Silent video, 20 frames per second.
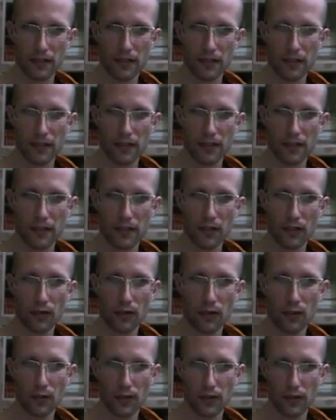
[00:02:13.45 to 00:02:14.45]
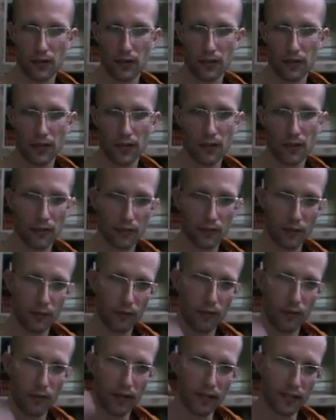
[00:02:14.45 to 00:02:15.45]
the, the yoke will the yoke will
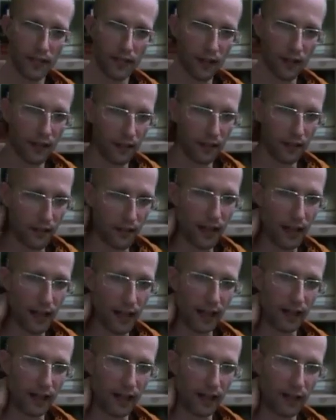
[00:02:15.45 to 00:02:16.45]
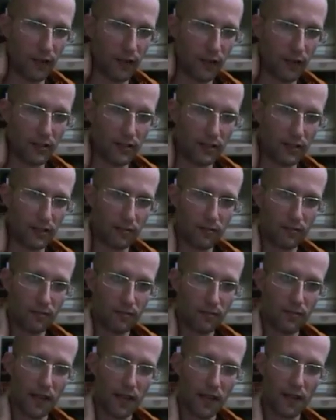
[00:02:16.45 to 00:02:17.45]
press down on their neck and oppress them
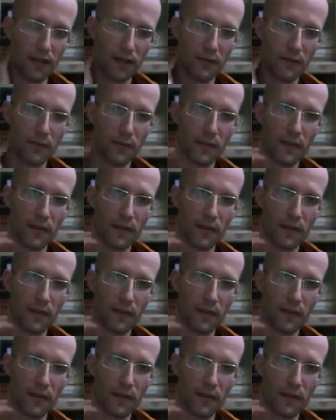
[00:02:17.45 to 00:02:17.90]
there.